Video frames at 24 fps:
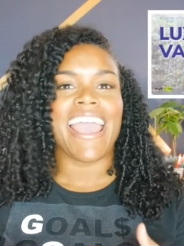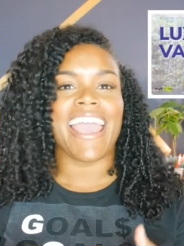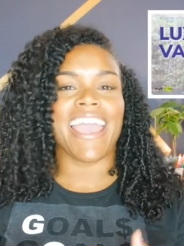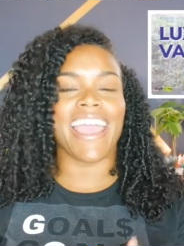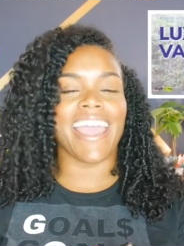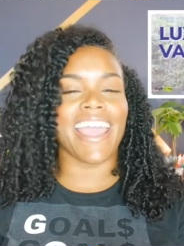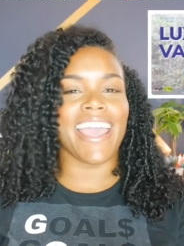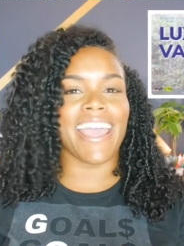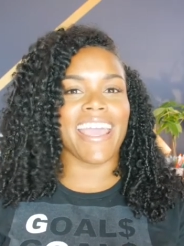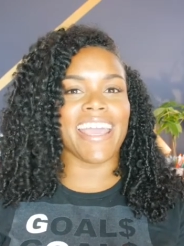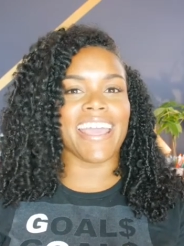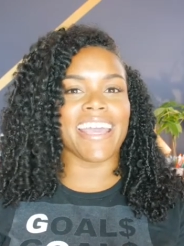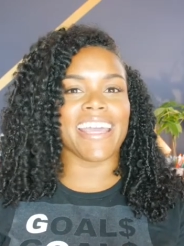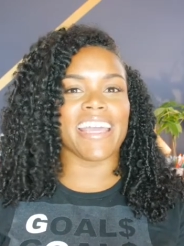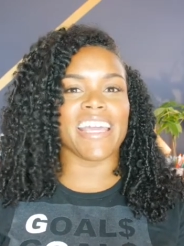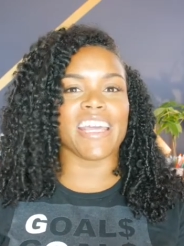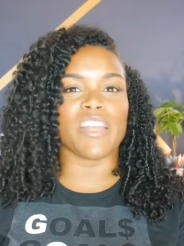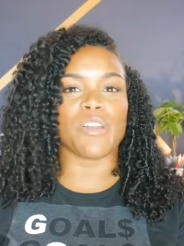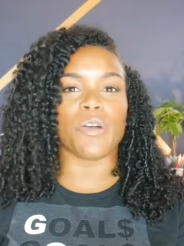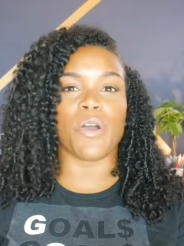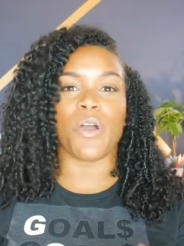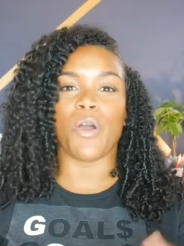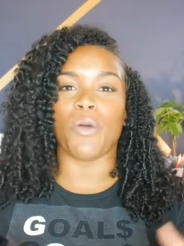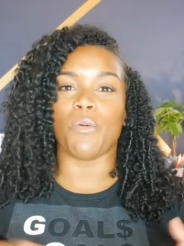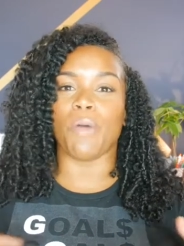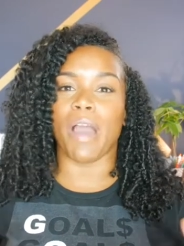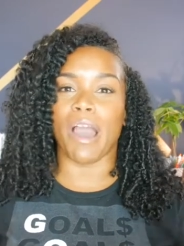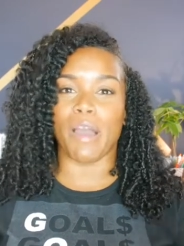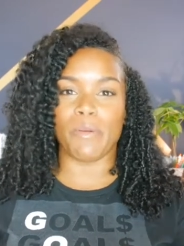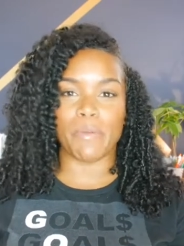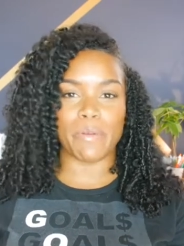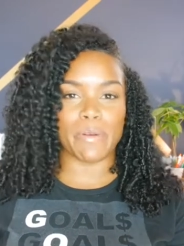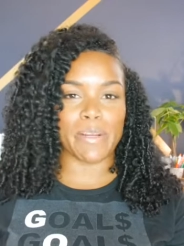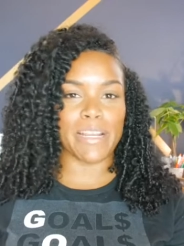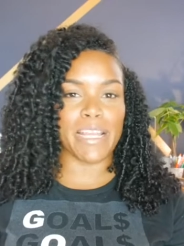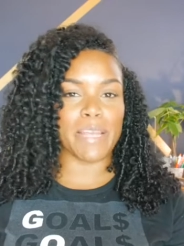And while
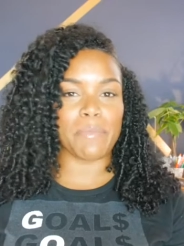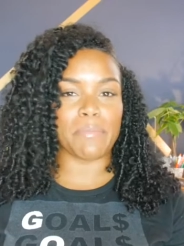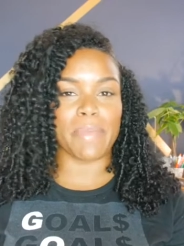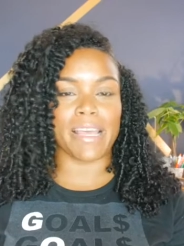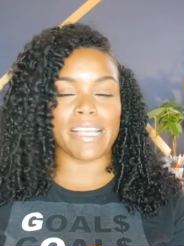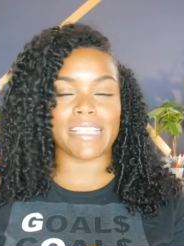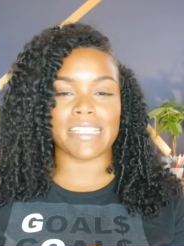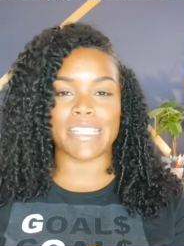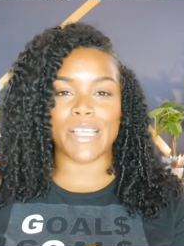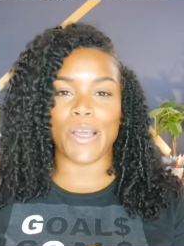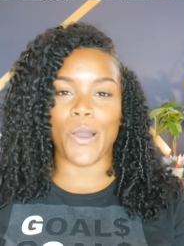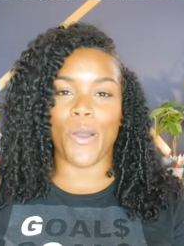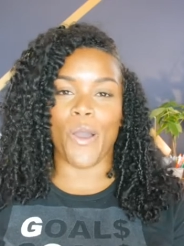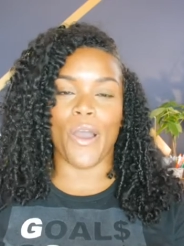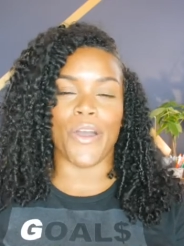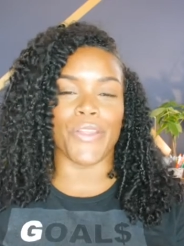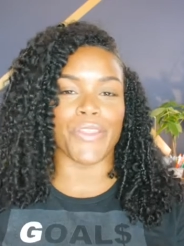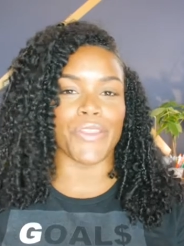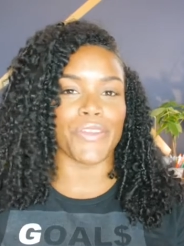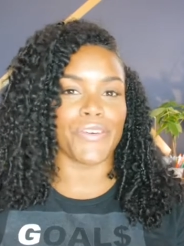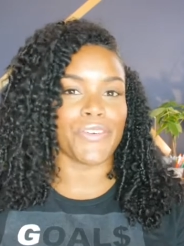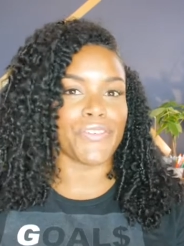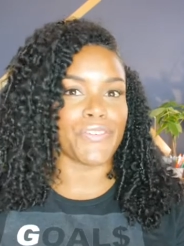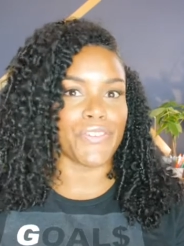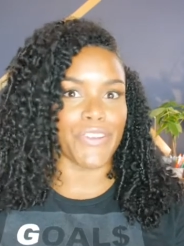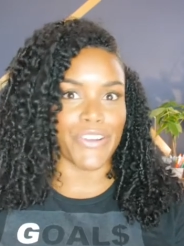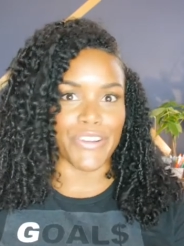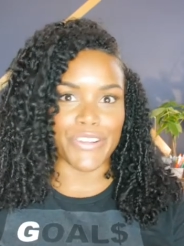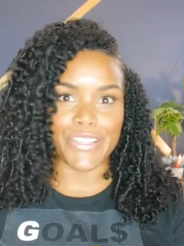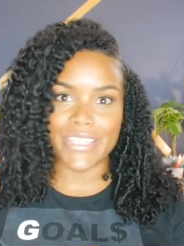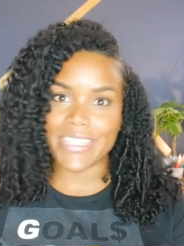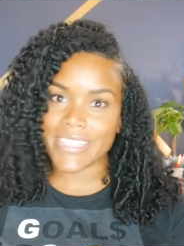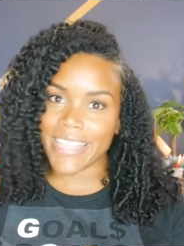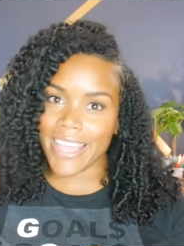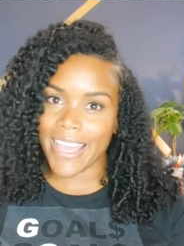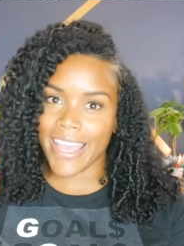we were in Mexico on the
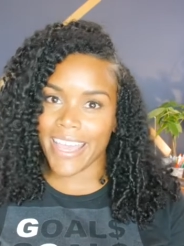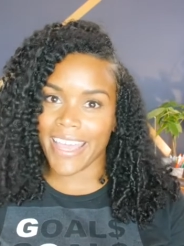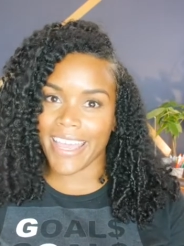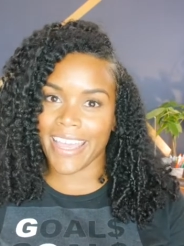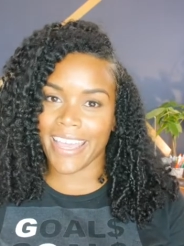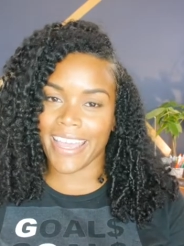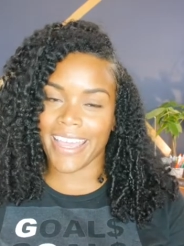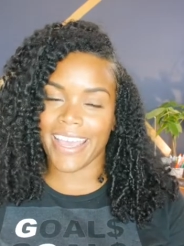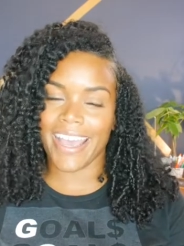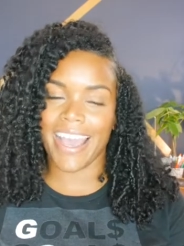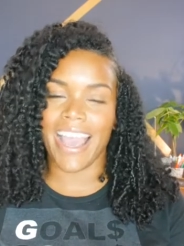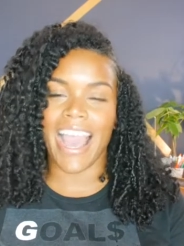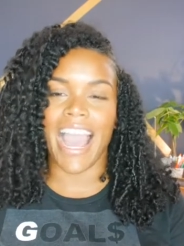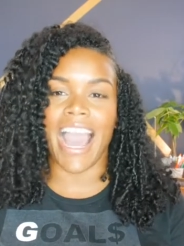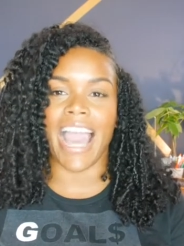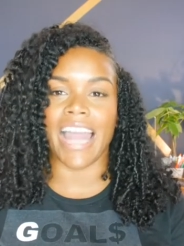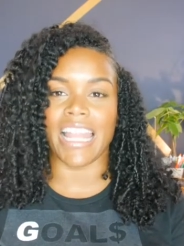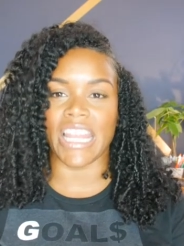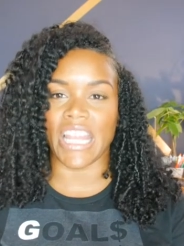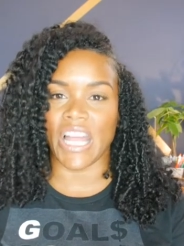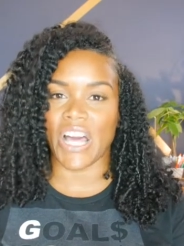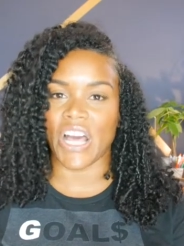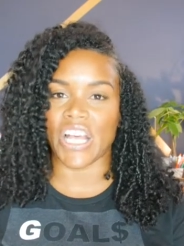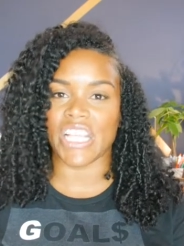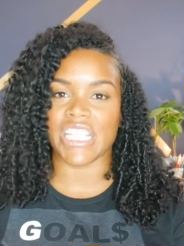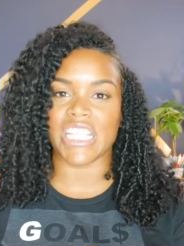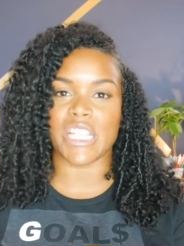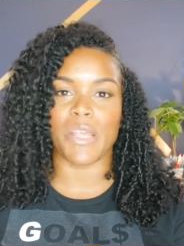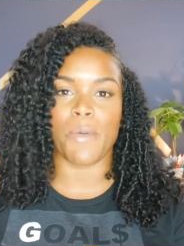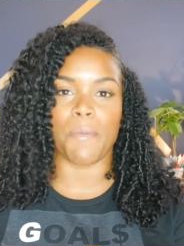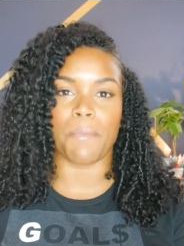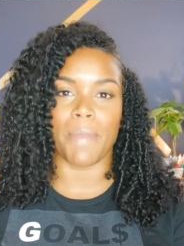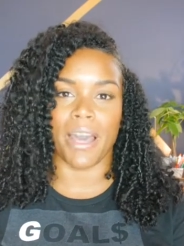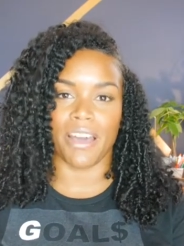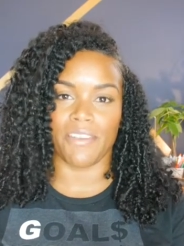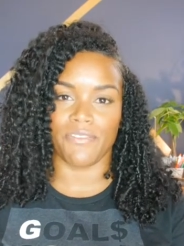first day, I
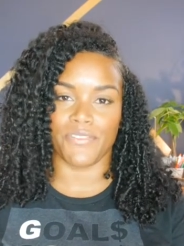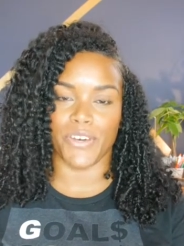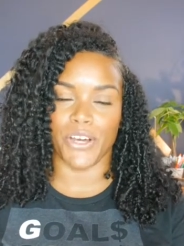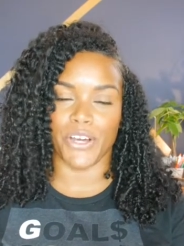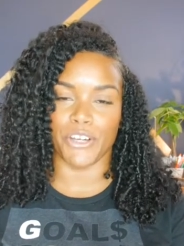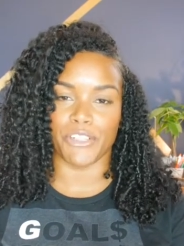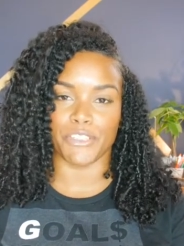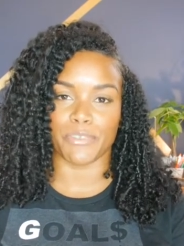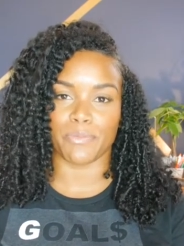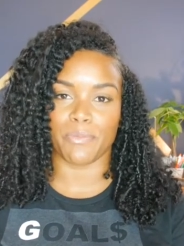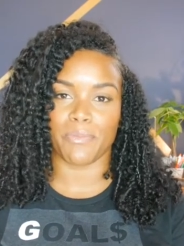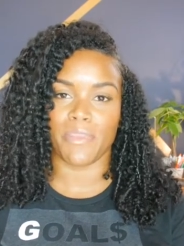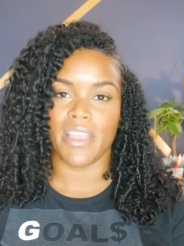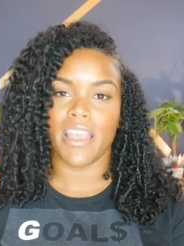lost my phone.